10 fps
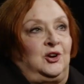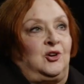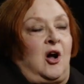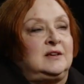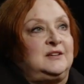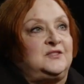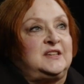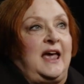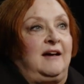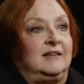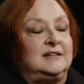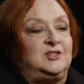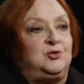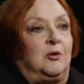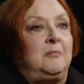Your cost of scale is
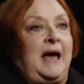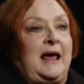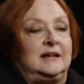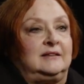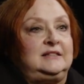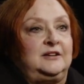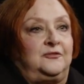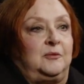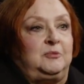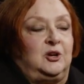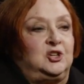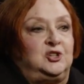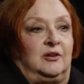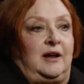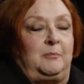dramatically different because
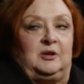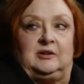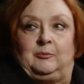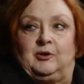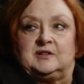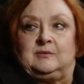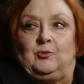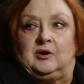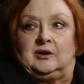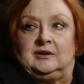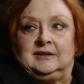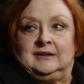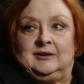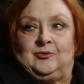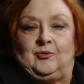you're not building bricks and mortar,
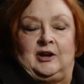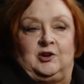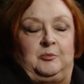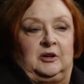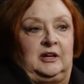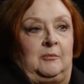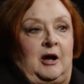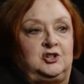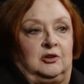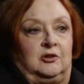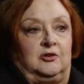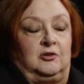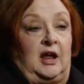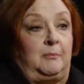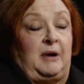right? You're building a modular
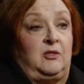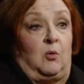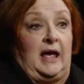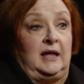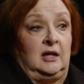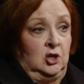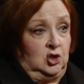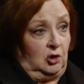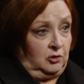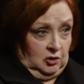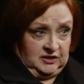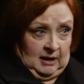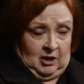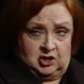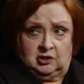unit. And by the way, you don't use
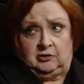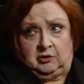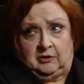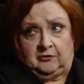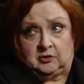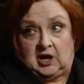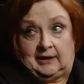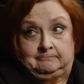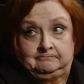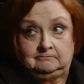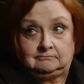that modular unit full time.